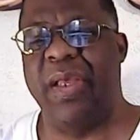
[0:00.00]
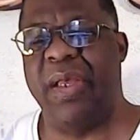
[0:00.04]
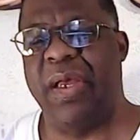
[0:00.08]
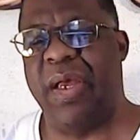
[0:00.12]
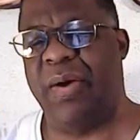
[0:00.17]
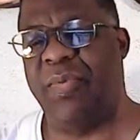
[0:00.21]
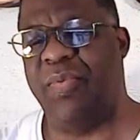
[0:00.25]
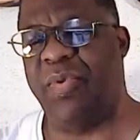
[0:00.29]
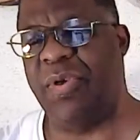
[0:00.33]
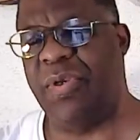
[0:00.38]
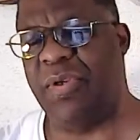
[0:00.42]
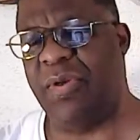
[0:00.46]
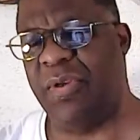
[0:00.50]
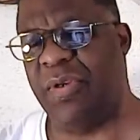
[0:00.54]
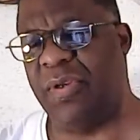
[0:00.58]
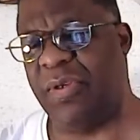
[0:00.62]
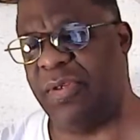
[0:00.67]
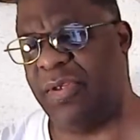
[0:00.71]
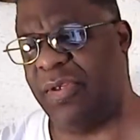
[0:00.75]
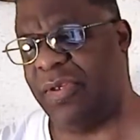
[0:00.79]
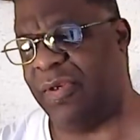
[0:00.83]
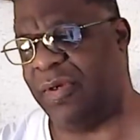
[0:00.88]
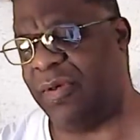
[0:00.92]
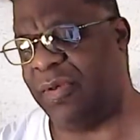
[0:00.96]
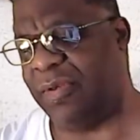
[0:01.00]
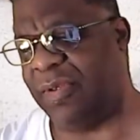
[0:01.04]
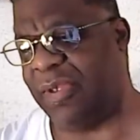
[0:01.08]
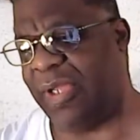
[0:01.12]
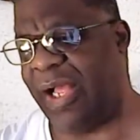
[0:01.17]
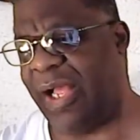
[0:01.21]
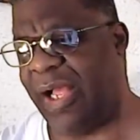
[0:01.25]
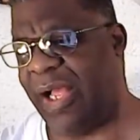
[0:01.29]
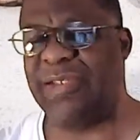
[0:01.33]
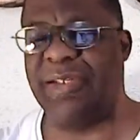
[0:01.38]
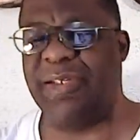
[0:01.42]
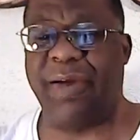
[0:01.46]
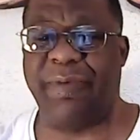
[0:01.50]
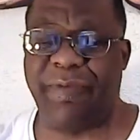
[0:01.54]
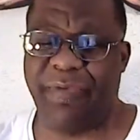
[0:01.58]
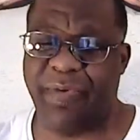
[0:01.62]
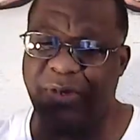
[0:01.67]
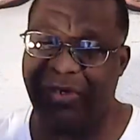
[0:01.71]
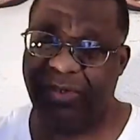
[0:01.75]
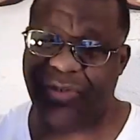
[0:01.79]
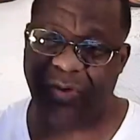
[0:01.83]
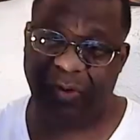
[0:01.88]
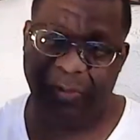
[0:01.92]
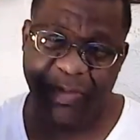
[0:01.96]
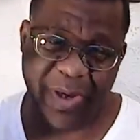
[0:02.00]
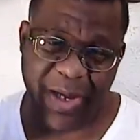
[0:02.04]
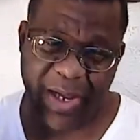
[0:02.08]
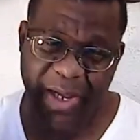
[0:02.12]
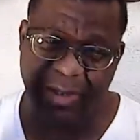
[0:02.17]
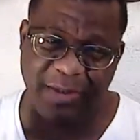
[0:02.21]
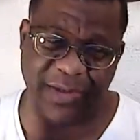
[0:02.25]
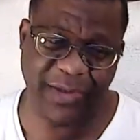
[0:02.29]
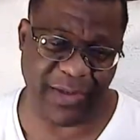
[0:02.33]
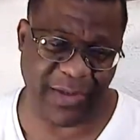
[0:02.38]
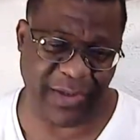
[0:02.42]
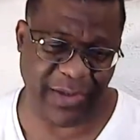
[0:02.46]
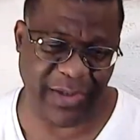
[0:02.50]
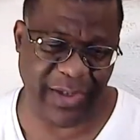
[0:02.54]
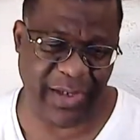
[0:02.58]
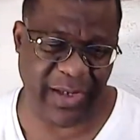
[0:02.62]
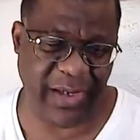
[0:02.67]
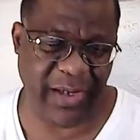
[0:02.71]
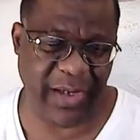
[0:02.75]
I wasn't gonna, I see a friend showed me a house yesterday.